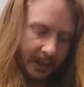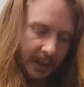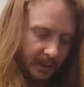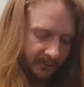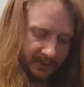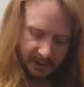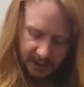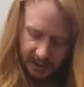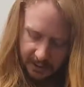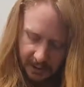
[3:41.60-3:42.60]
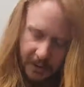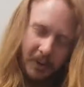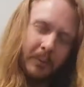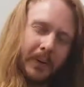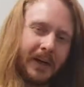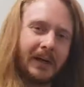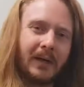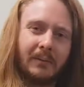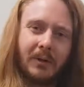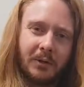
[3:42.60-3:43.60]
If I started on an up pick,
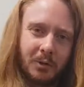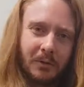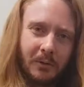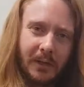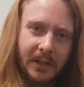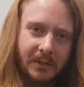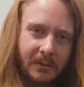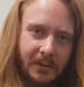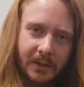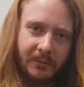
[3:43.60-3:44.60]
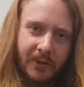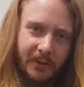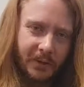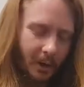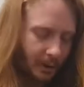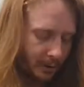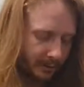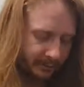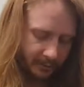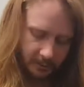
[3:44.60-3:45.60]
and I'm going to struggle with this because it feels
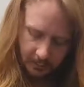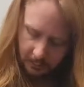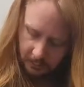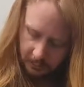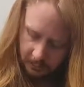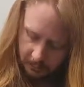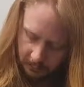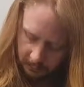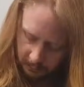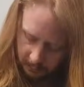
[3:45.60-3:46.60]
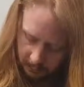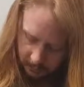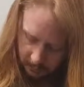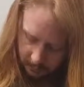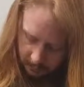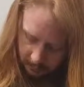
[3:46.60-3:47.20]
awful, I